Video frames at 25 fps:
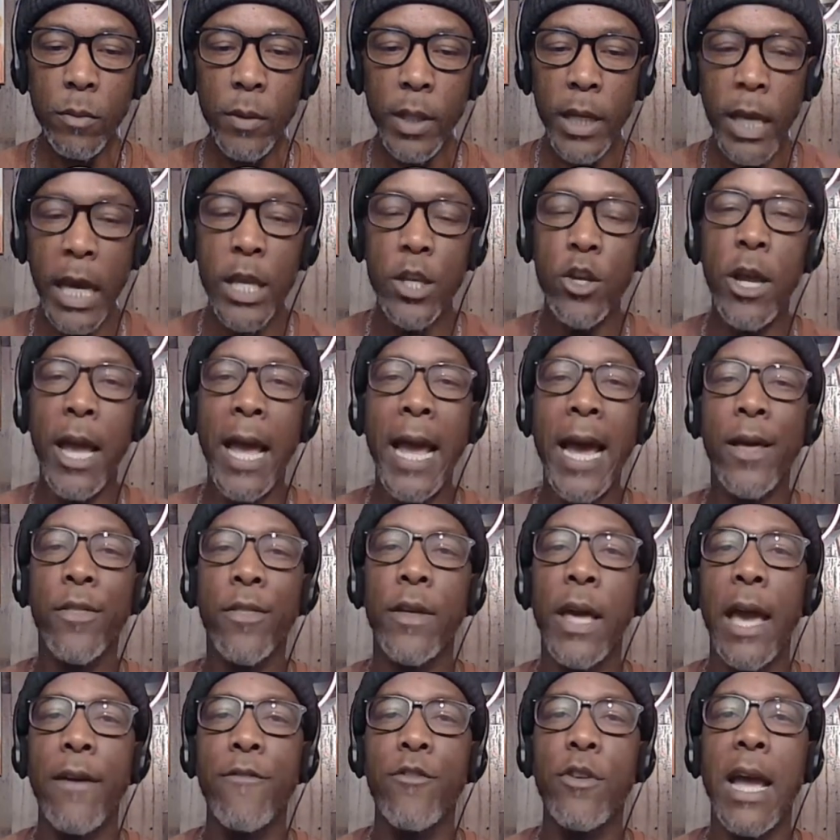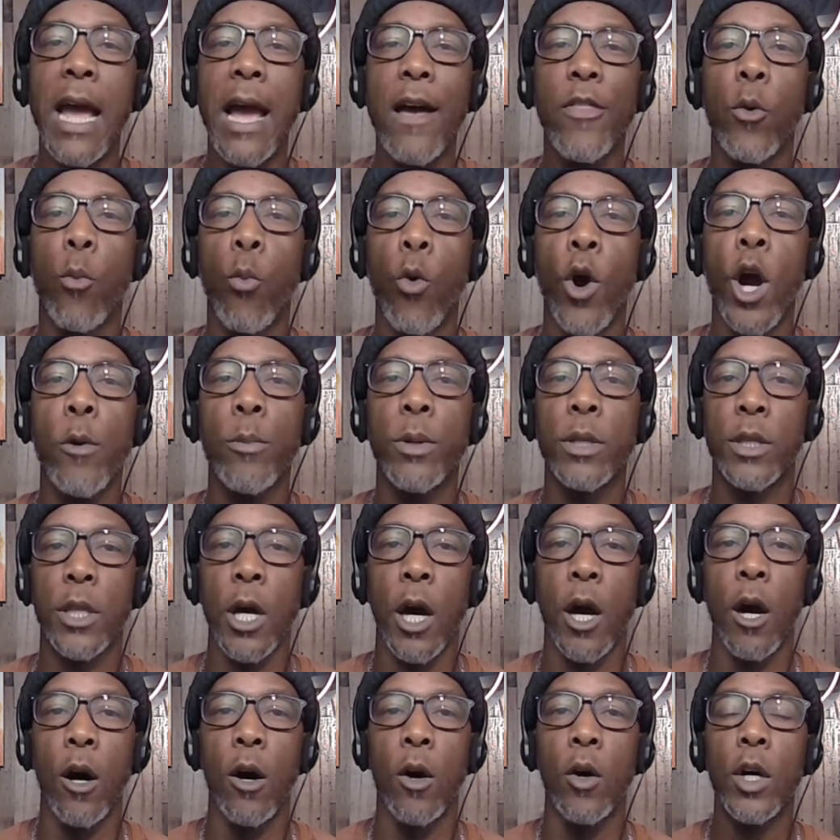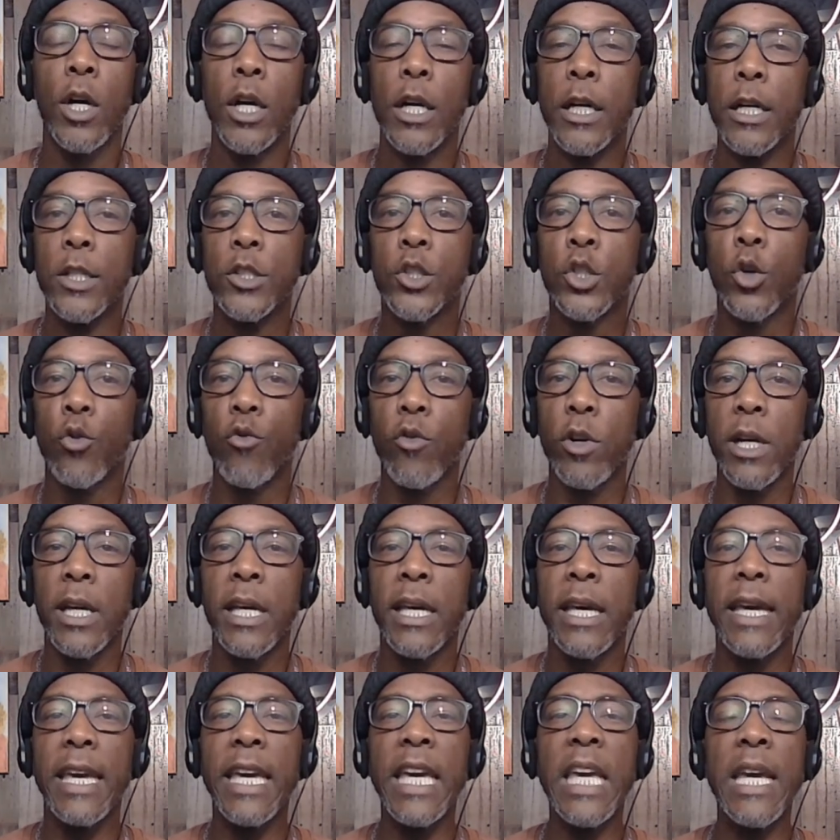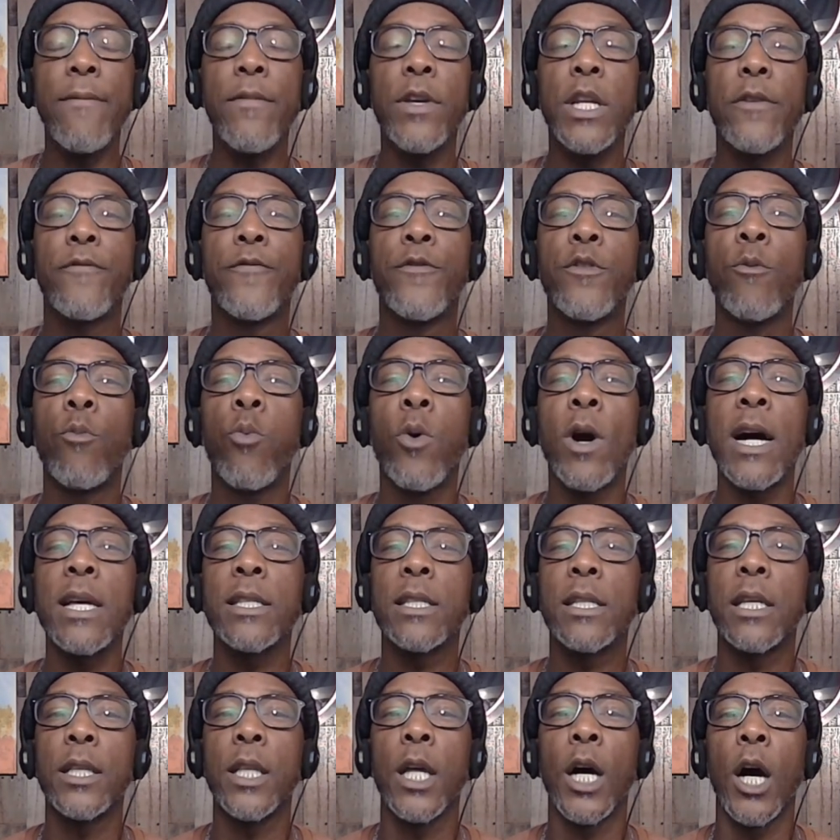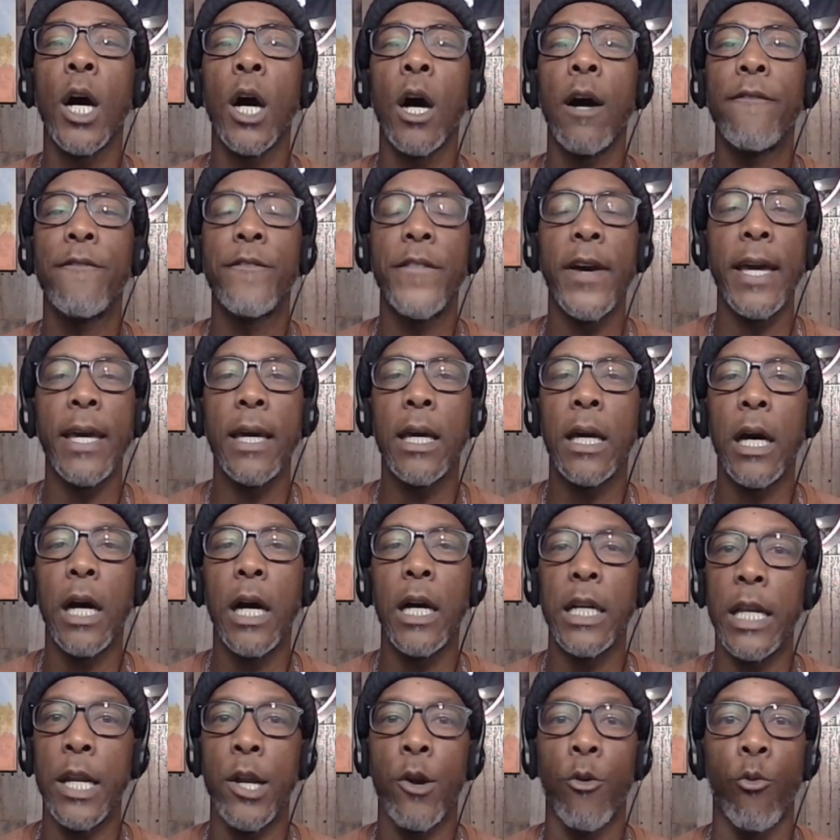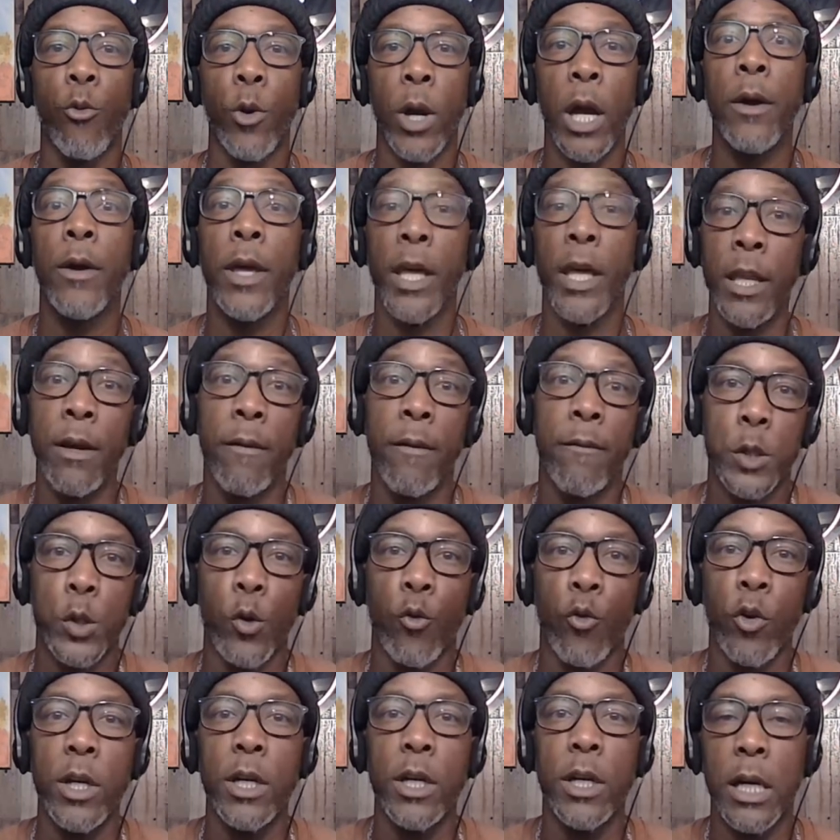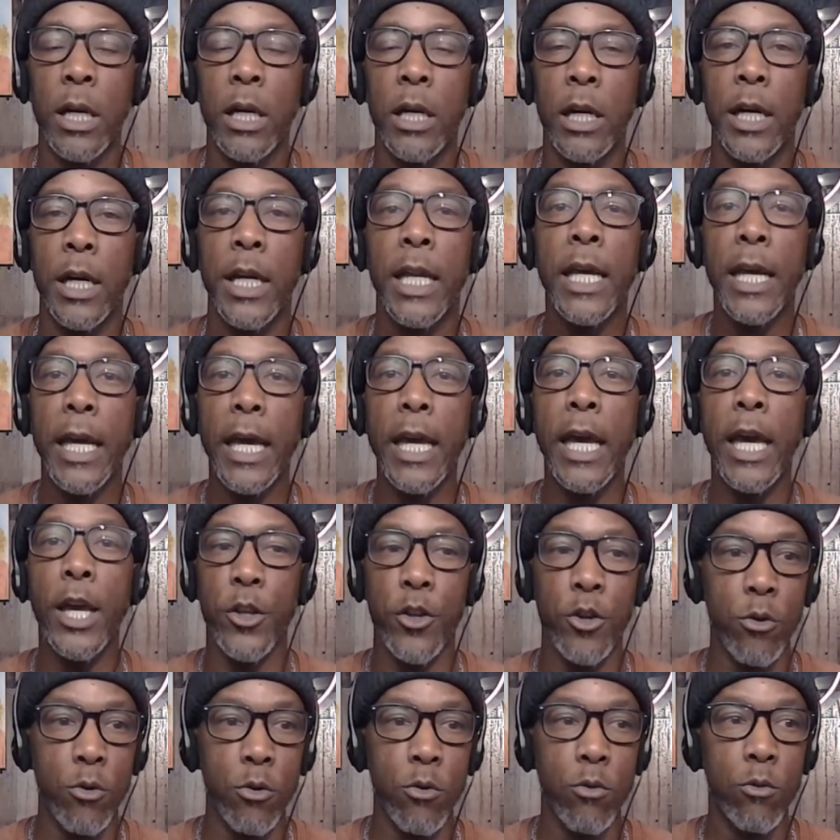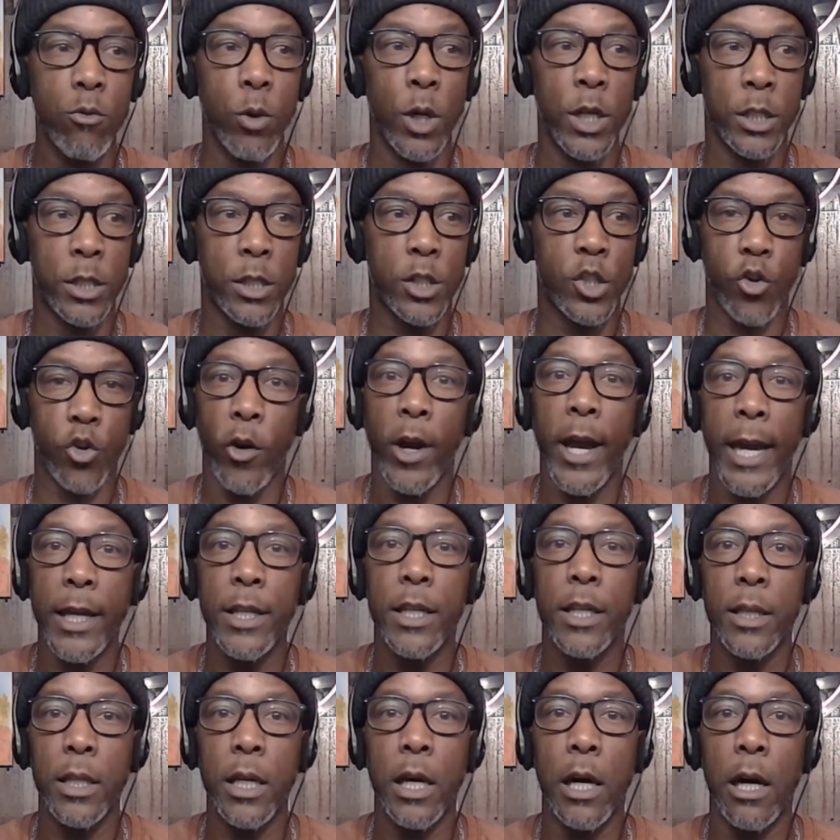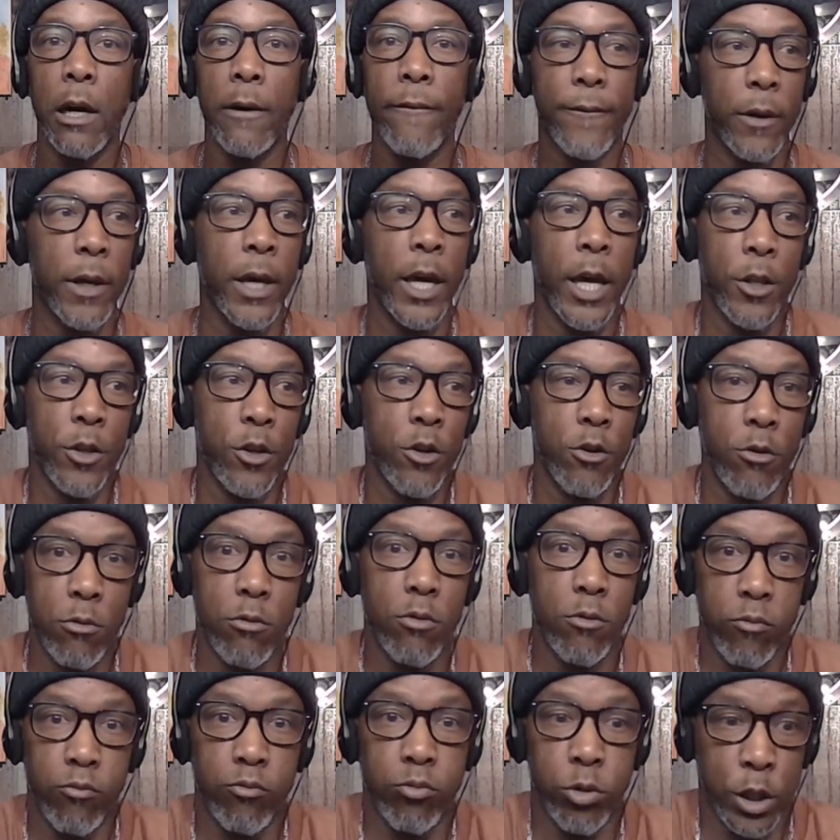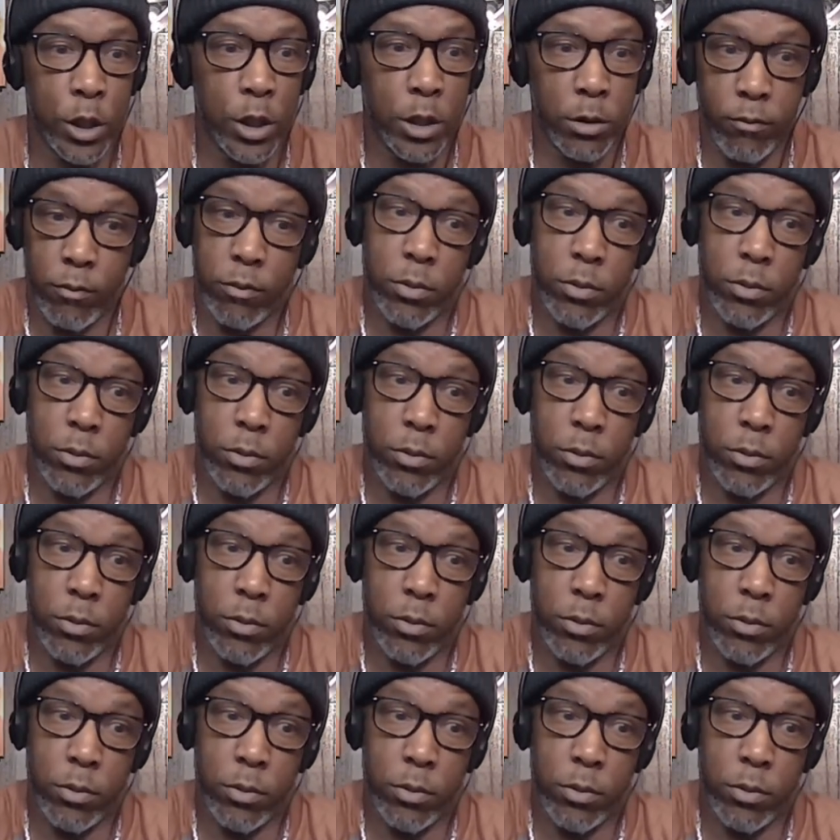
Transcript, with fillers: and you have if you have the wherewithal to re- even if you wasn't a fake gun and it, and it was a real gun and you was trained enough and you was